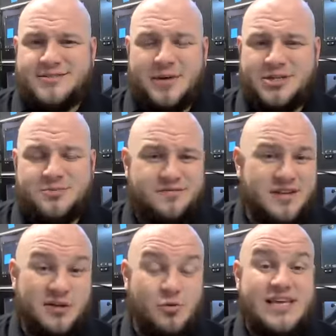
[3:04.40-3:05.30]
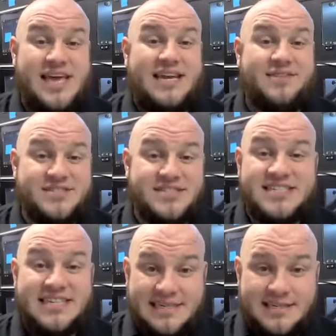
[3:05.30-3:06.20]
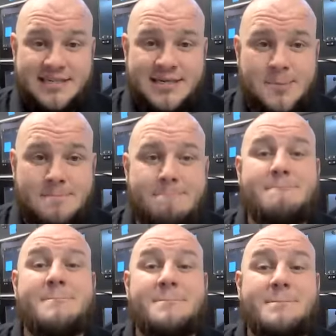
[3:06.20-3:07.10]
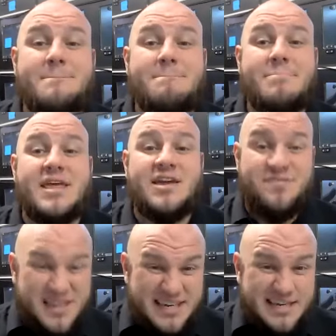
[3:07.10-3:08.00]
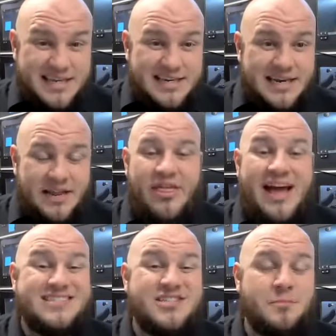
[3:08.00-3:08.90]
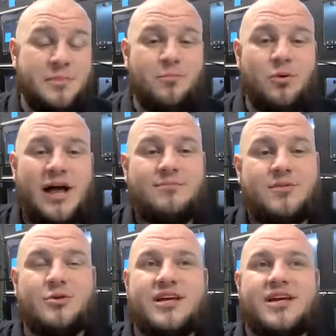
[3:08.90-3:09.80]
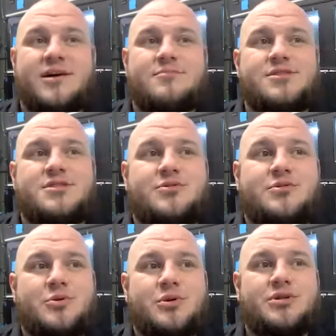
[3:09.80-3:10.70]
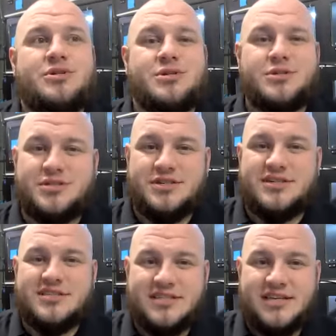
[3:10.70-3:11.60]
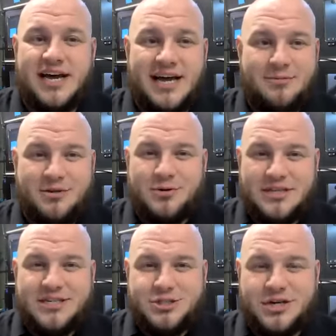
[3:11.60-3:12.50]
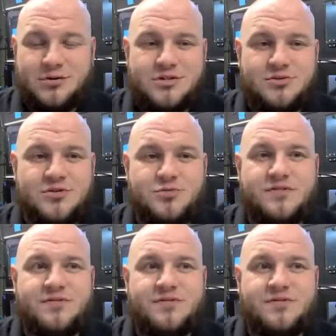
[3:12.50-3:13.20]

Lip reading: spectrum of light we can't even see if they didn't need it. And that's the big problem when it comes to the hobby, really, in general, too, is